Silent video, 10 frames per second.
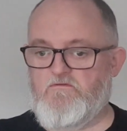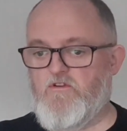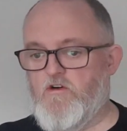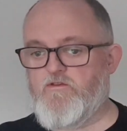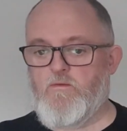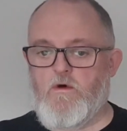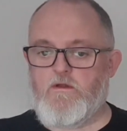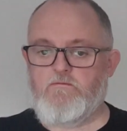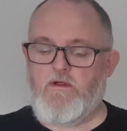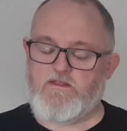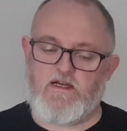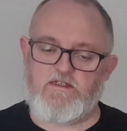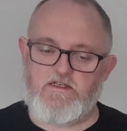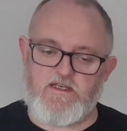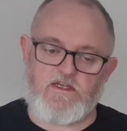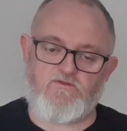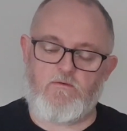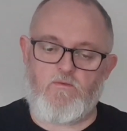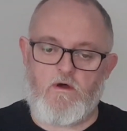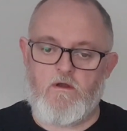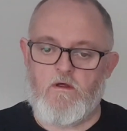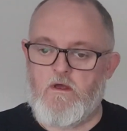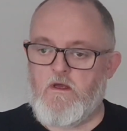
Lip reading: from 1. Well, it's actually 6 from 1.